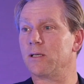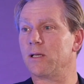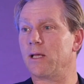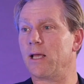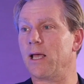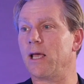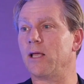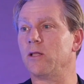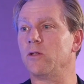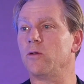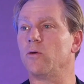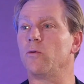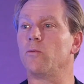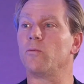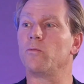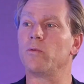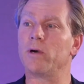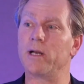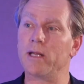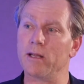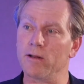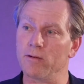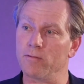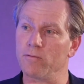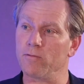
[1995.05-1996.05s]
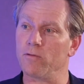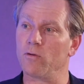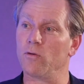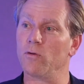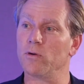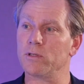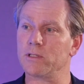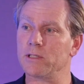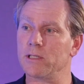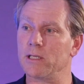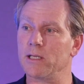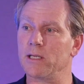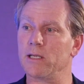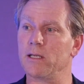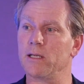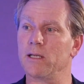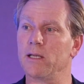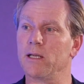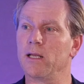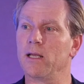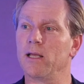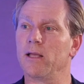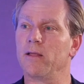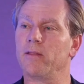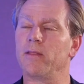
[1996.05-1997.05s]
and you're reinforcing
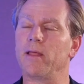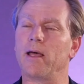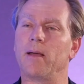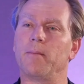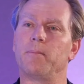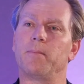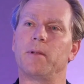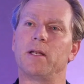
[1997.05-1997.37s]
that.